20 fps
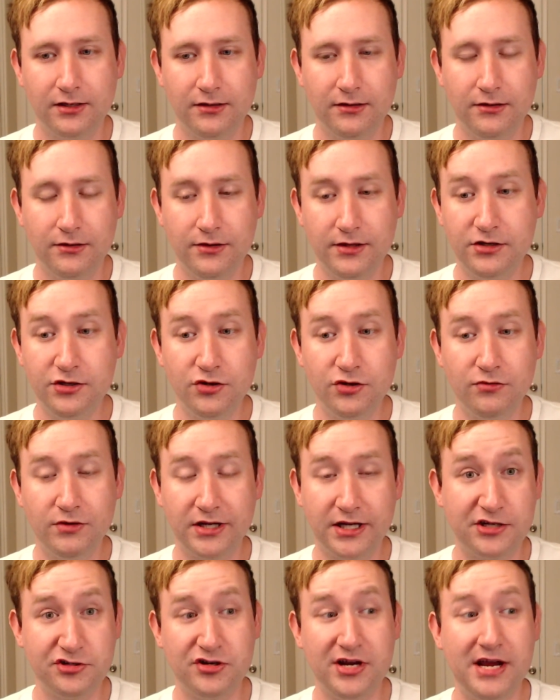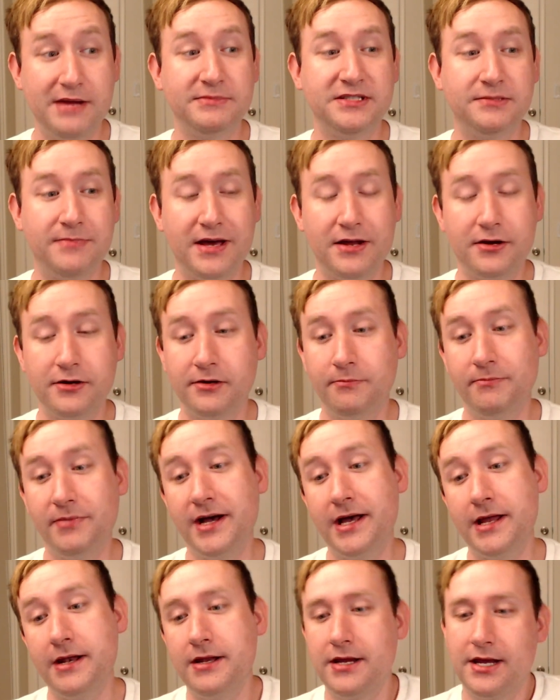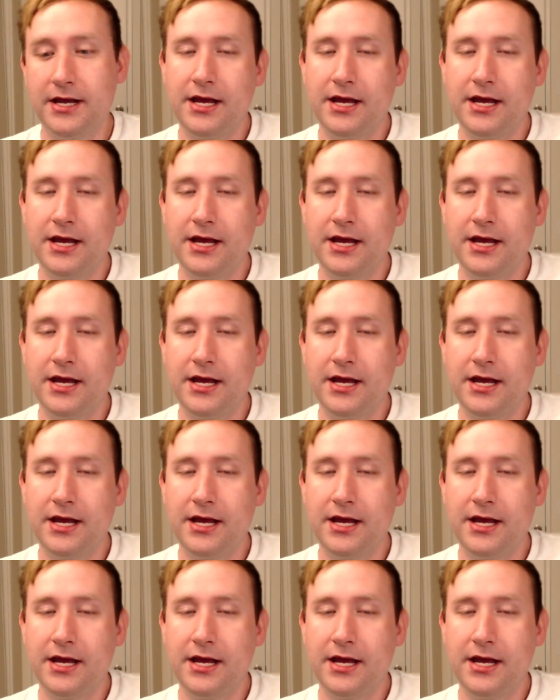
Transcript: new one, Country Ham, is better. But